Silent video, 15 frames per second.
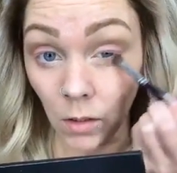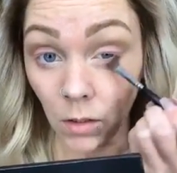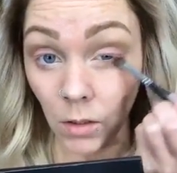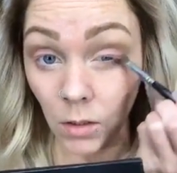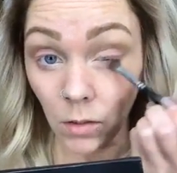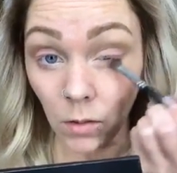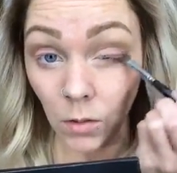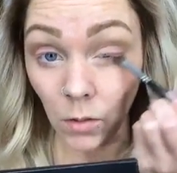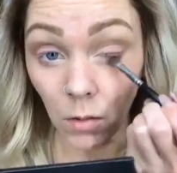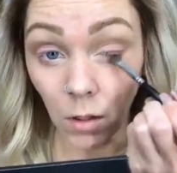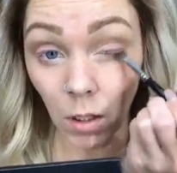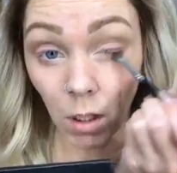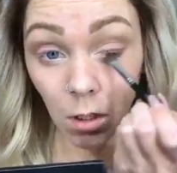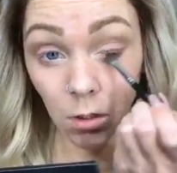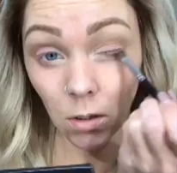do
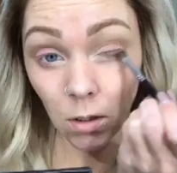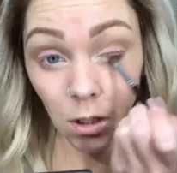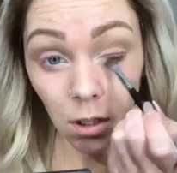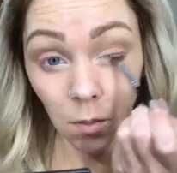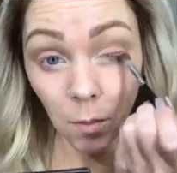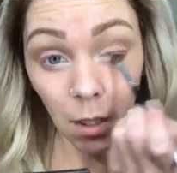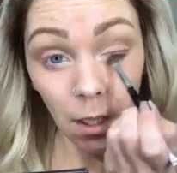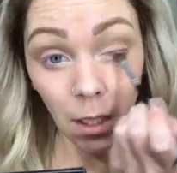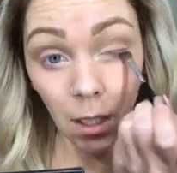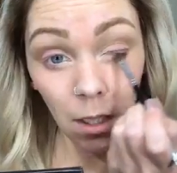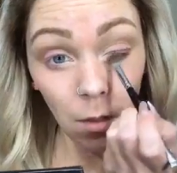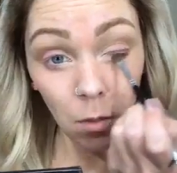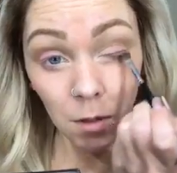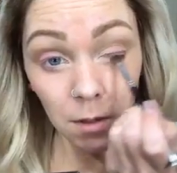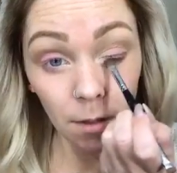underneath my
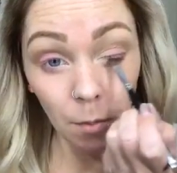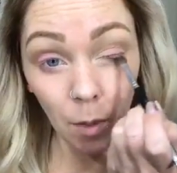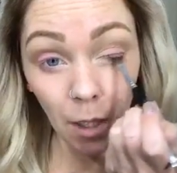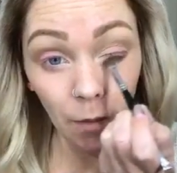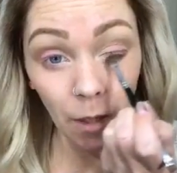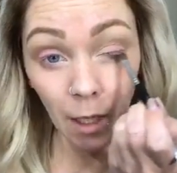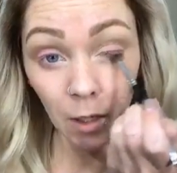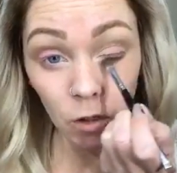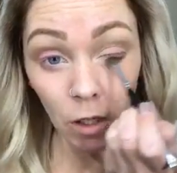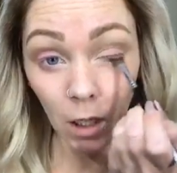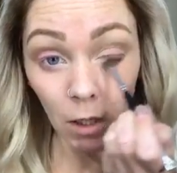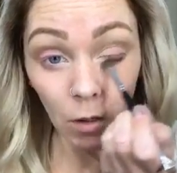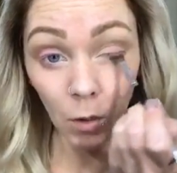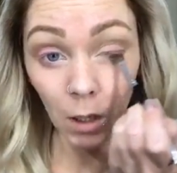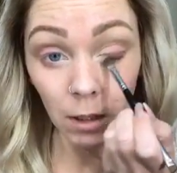eye with some brown
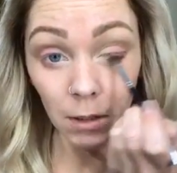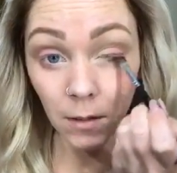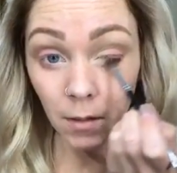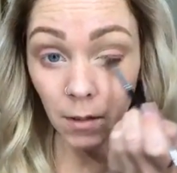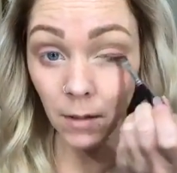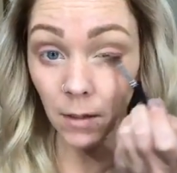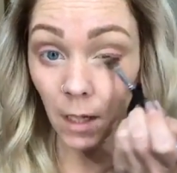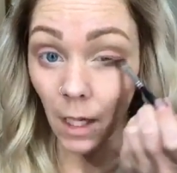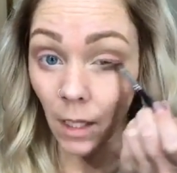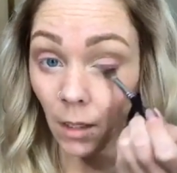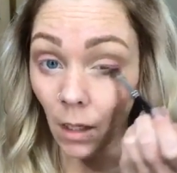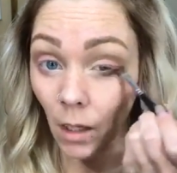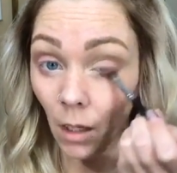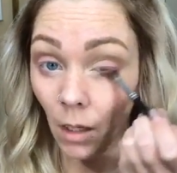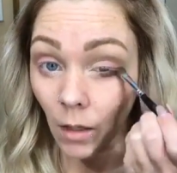eyeshadow instead
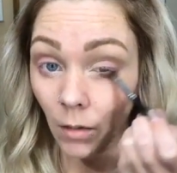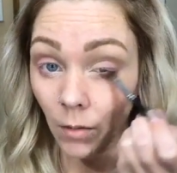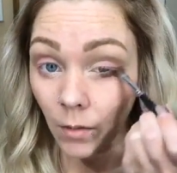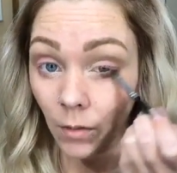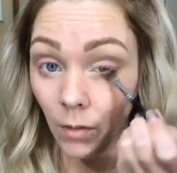of